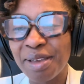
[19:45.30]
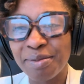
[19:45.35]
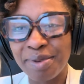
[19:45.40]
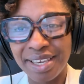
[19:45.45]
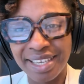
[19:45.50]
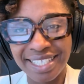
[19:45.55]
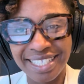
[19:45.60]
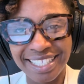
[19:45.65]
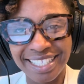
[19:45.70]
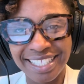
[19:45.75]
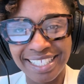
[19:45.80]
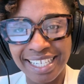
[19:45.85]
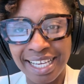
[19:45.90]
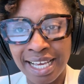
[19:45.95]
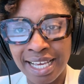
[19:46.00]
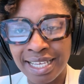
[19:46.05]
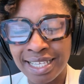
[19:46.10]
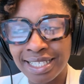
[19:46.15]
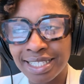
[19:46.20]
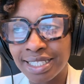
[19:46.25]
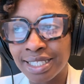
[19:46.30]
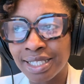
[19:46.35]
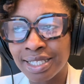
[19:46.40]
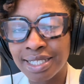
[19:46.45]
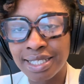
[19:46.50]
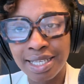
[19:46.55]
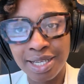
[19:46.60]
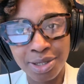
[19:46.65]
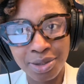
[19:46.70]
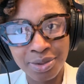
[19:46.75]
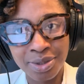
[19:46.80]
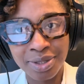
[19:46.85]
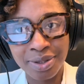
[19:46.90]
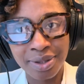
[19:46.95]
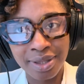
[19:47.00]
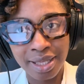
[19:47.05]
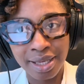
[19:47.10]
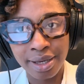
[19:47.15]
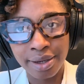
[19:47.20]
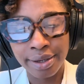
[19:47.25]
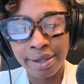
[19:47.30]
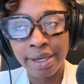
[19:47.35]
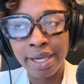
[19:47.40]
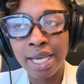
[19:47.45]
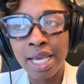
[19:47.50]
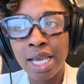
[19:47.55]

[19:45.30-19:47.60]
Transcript: Pay attention, guys. The signals are there.